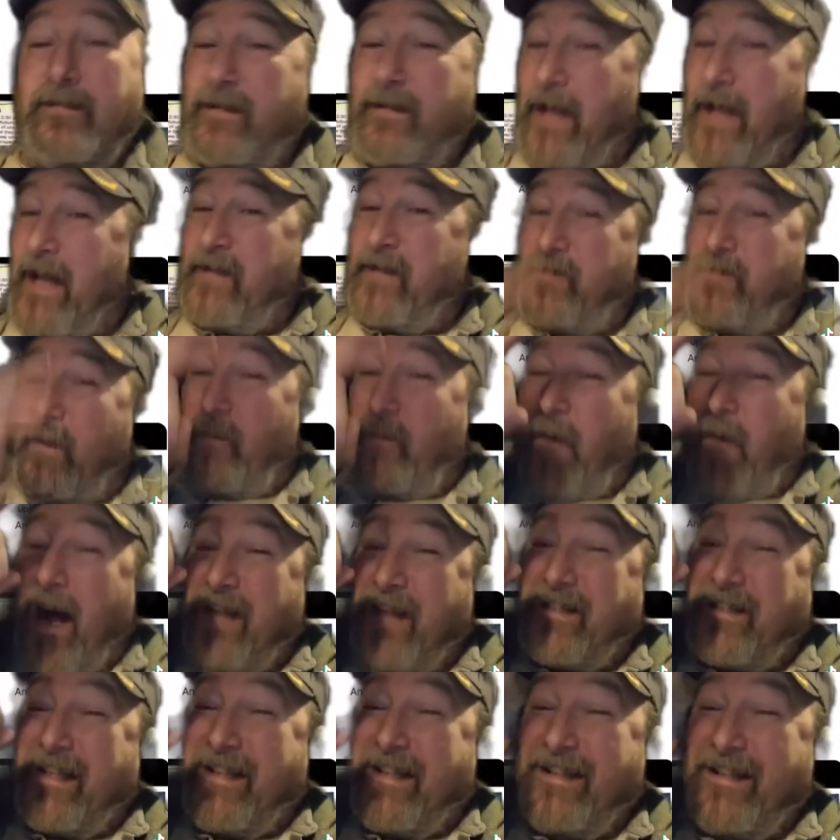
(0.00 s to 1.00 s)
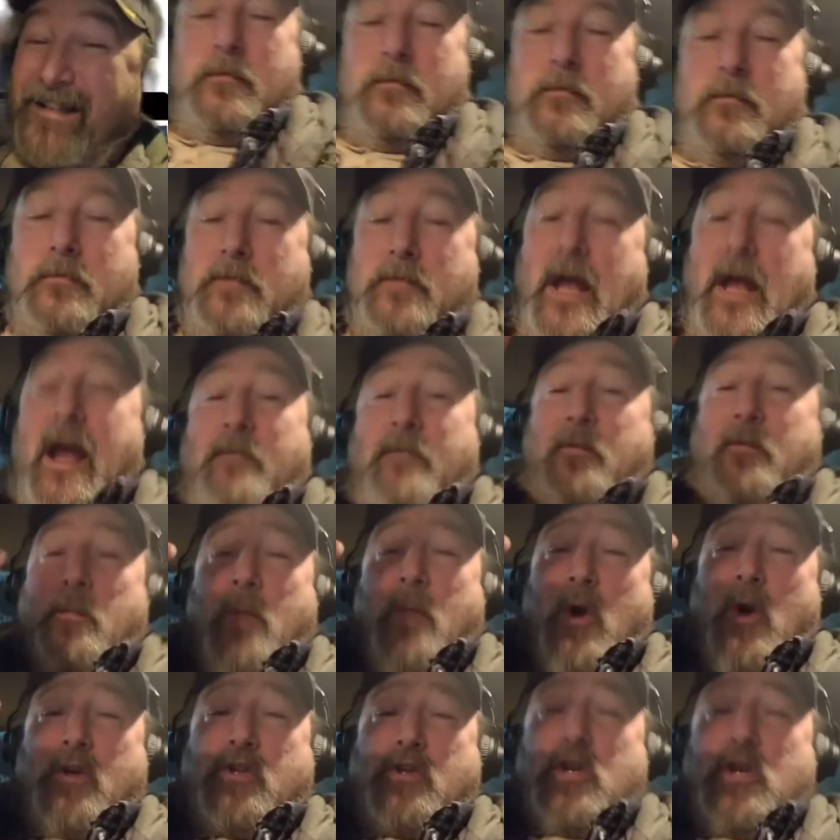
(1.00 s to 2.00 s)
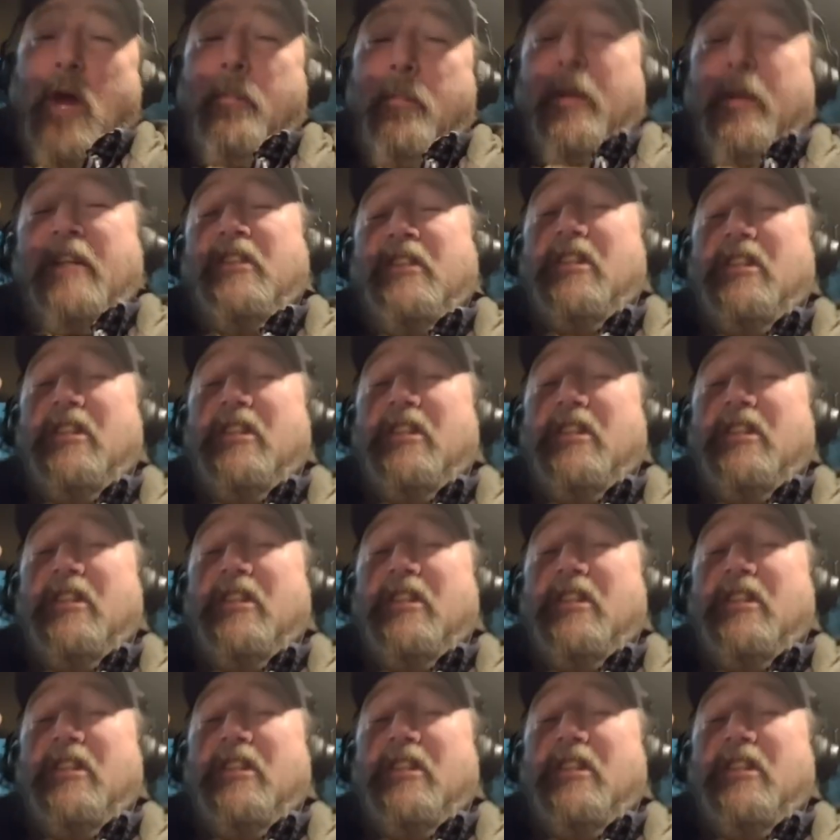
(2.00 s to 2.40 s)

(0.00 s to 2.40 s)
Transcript: Thanks for watching. Time for more stupid